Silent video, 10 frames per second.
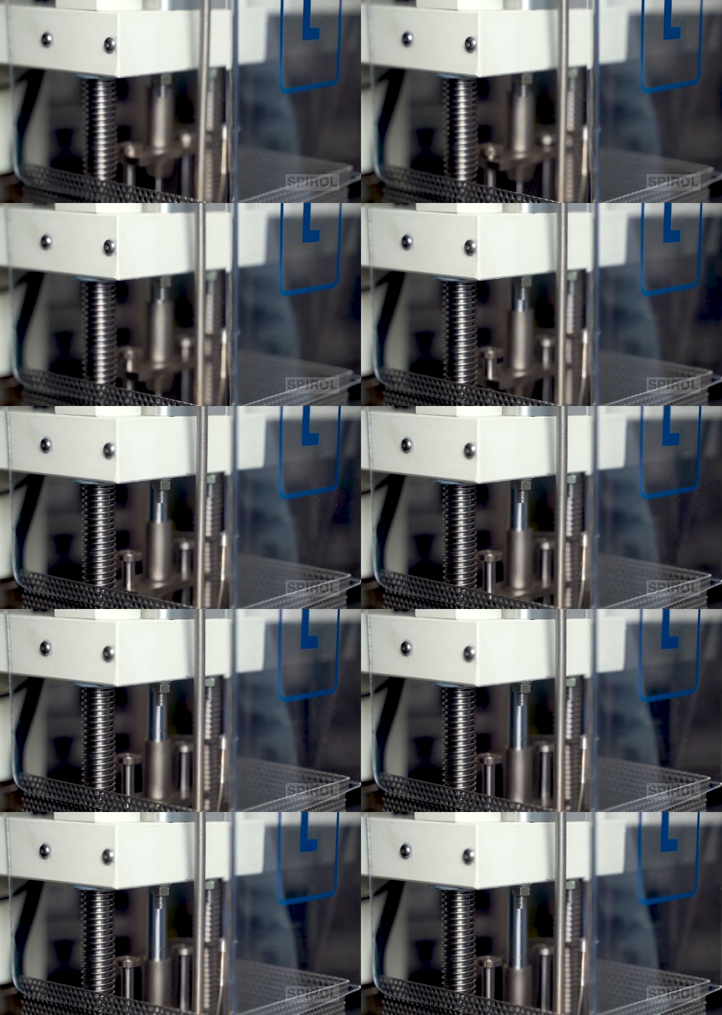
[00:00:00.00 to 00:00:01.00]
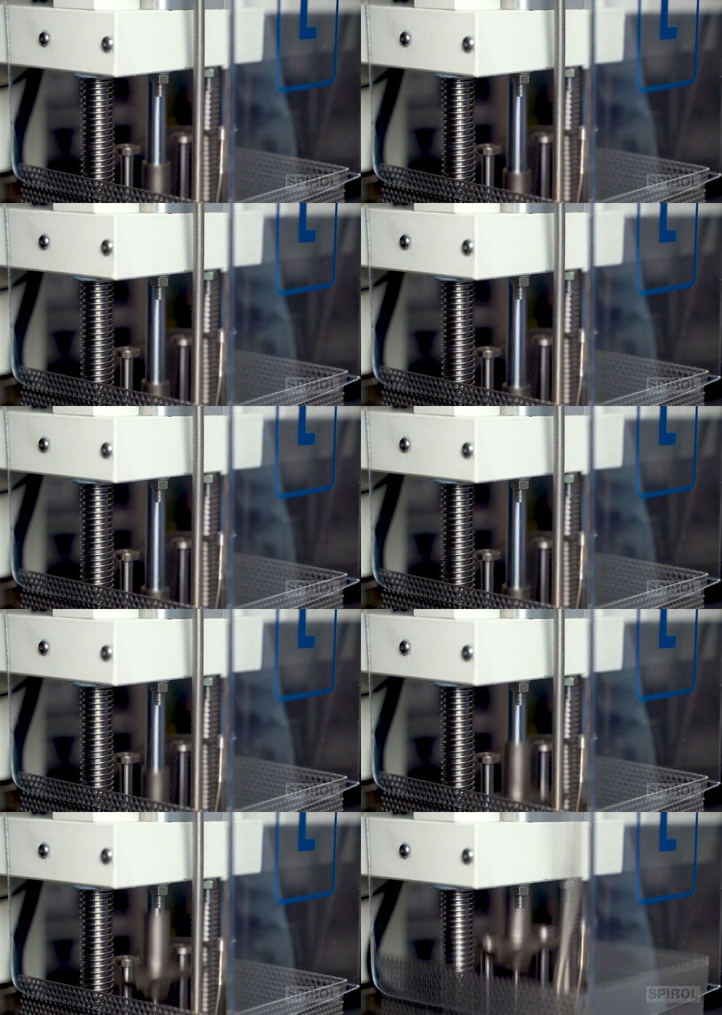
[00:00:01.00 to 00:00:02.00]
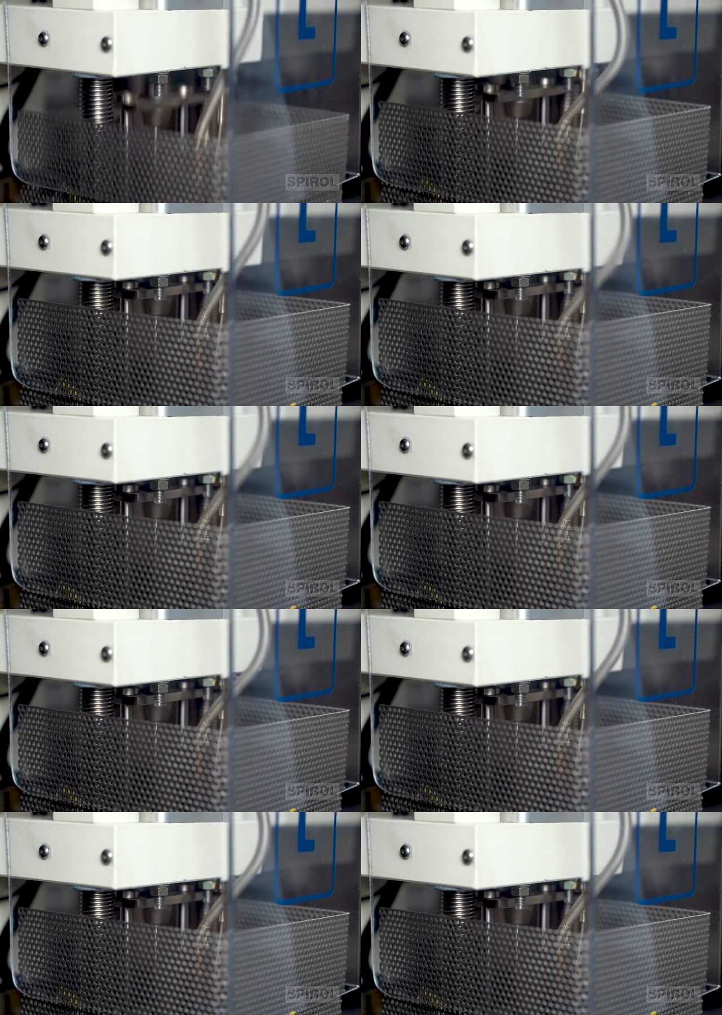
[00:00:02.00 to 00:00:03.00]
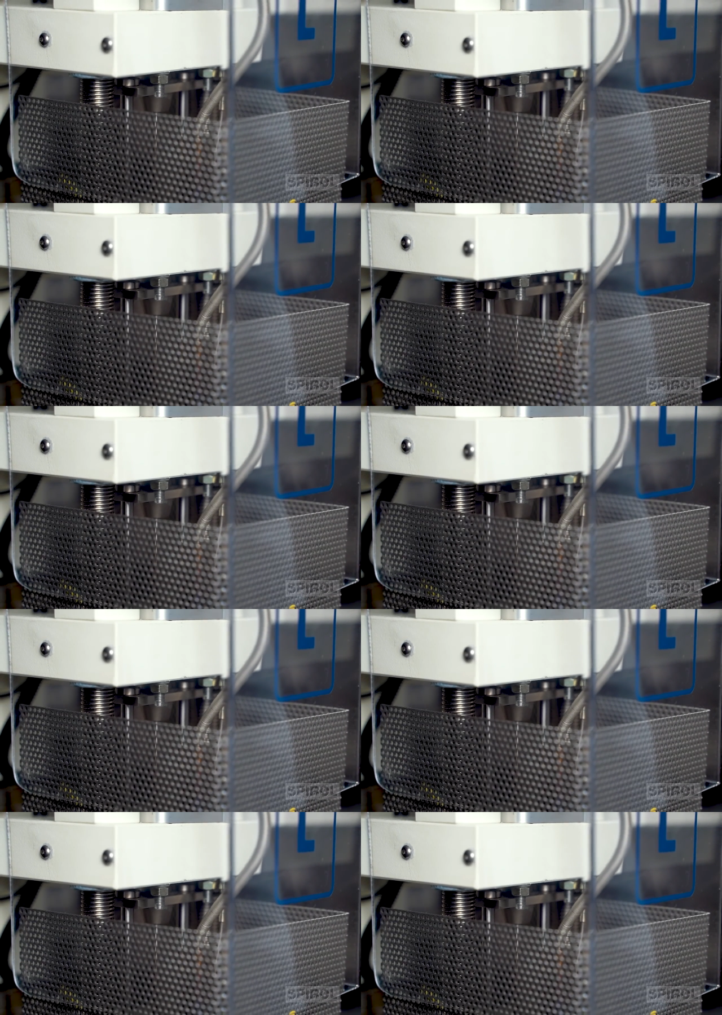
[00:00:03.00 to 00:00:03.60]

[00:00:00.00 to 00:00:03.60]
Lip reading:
(no speaker visible)